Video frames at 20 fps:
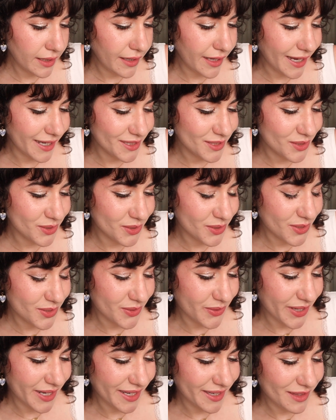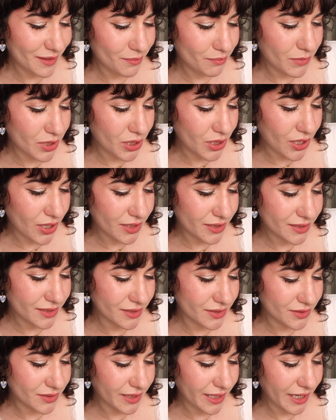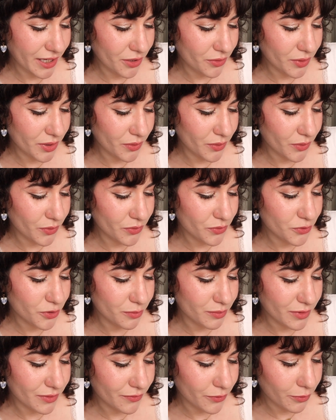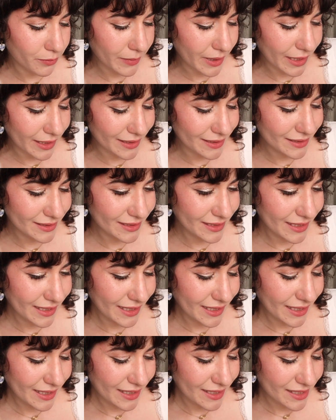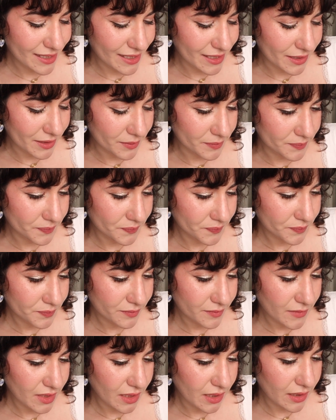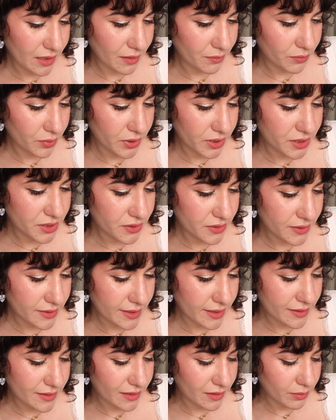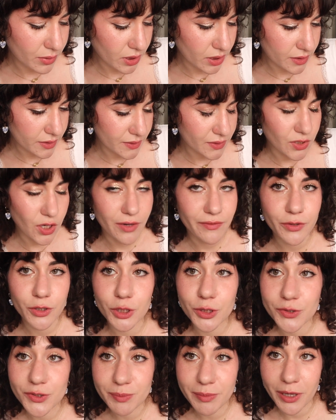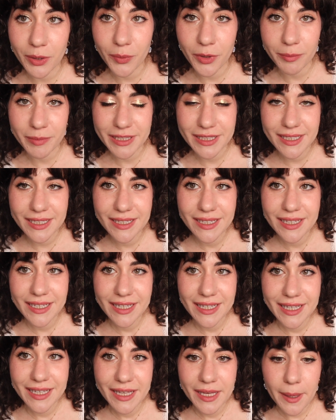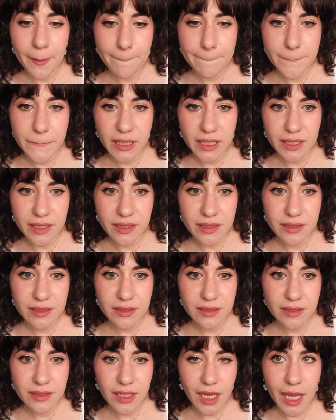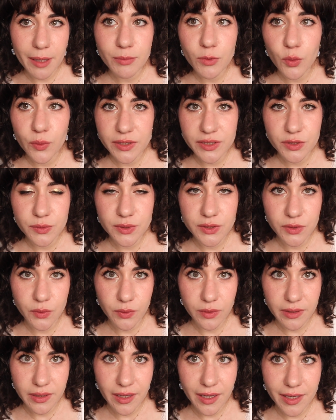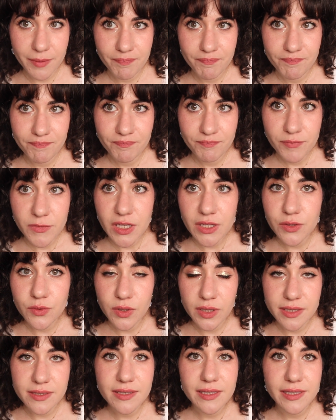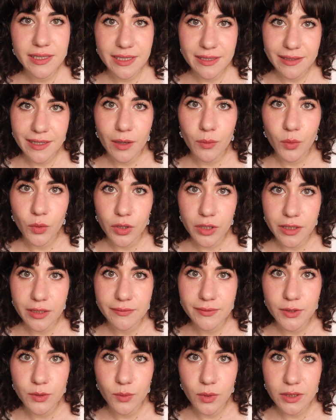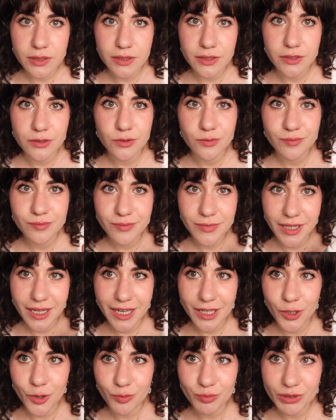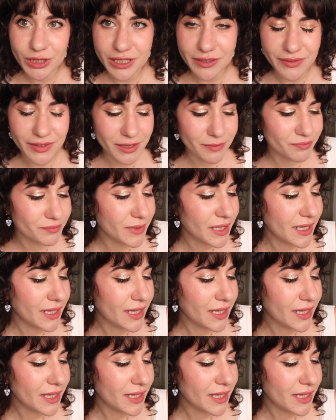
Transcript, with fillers: Extra Strength Minoxidil Hair Regrowth Treatment for Men. And I'm pretty sure it says on the box, not for use by women, but I'm going to ignore that. You guys can heed that warning if you want to. I don't believe them.